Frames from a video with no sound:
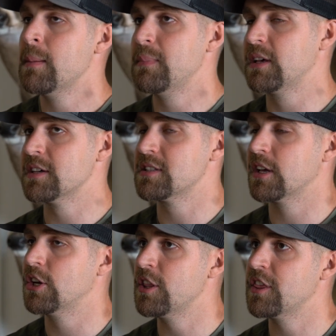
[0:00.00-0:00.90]
because
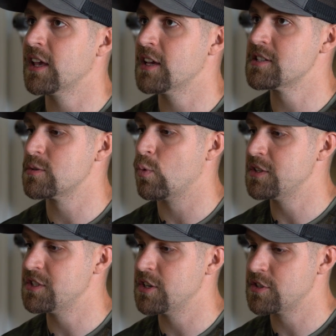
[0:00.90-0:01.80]
the good thing is
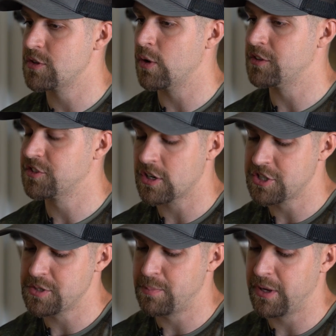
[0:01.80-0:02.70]
once your soil
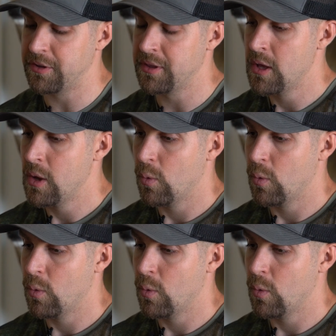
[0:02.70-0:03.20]
structure is built,